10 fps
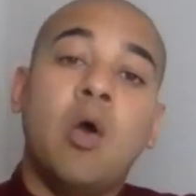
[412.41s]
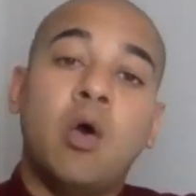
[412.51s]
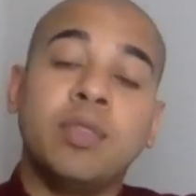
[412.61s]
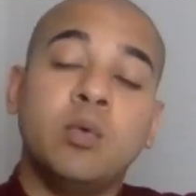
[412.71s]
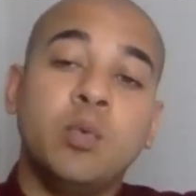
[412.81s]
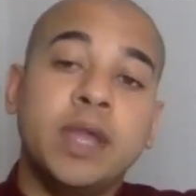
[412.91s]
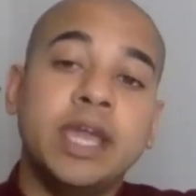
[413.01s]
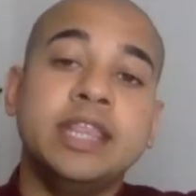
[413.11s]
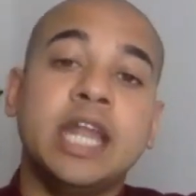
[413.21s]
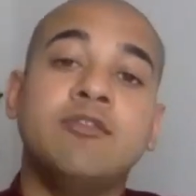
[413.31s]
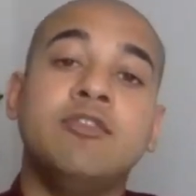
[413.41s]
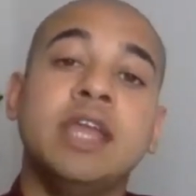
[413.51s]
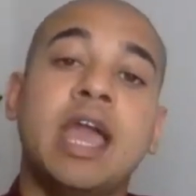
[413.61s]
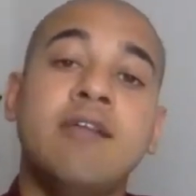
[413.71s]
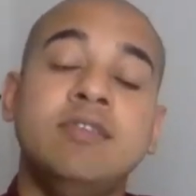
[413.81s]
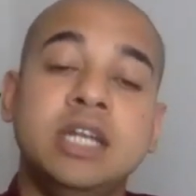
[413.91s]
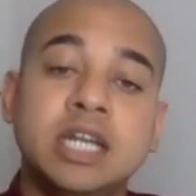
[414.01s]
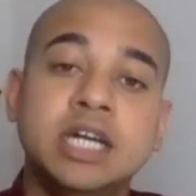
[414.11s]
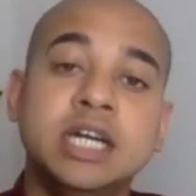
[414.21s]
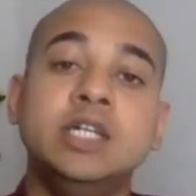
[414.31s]
or the way that we have
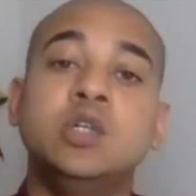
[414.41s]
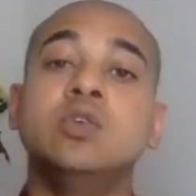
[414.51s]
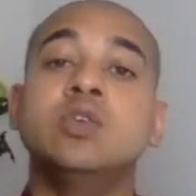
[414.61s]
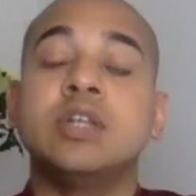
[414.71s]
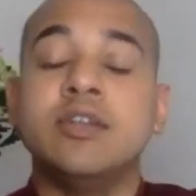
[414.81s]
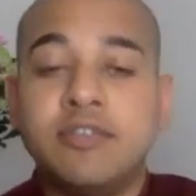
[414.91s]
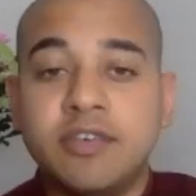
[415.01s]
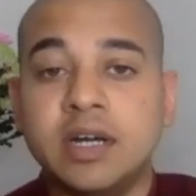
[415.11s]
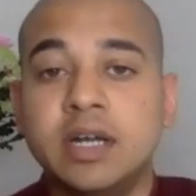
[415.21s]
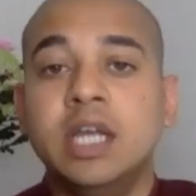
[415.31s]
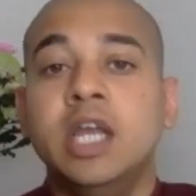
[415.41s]
learned to refer